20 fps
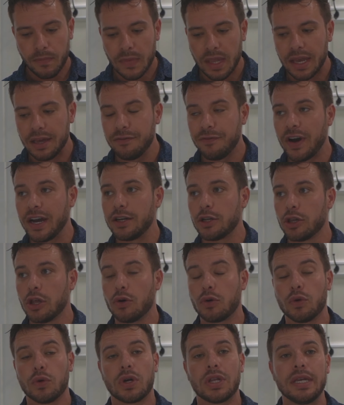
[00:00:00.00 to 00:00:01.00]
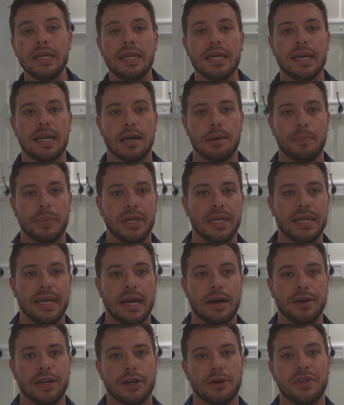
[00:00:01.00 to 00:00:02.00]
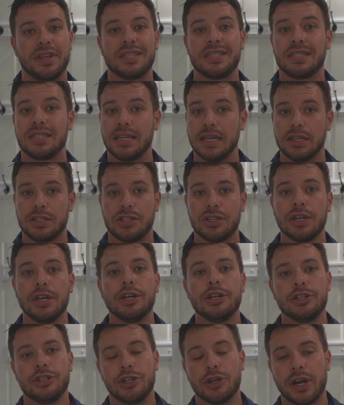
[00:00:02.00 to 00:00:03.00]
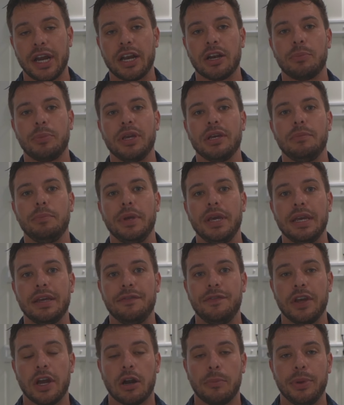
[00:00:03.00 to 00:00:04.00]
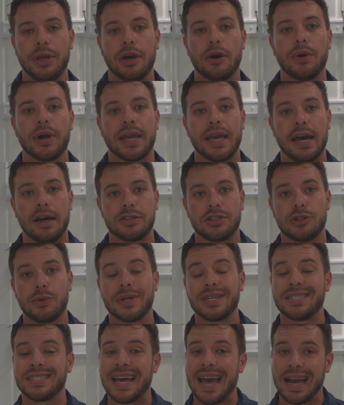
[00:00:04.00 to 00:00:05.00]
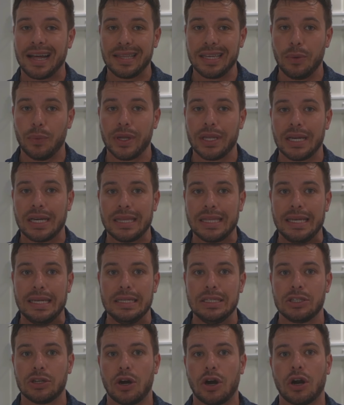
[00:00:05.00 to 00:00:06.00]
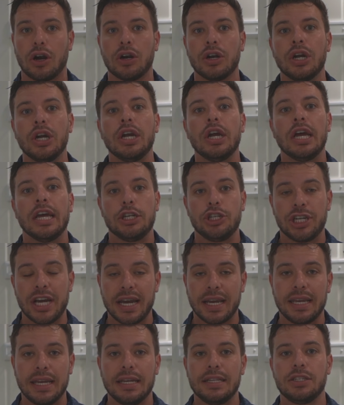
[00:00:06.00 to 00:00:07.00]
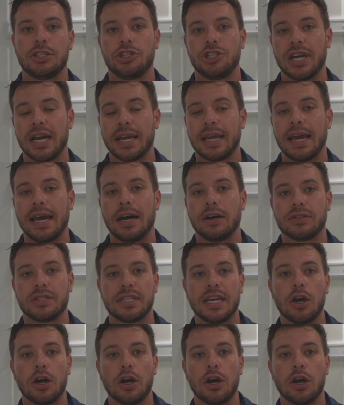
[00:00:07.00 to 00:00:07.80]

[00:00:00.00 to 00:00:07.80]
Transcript: and find a local cleaning company down here that syncs to your Airbnb and VRBO accounts, know exactly when cleans are, check-ins, check-outs.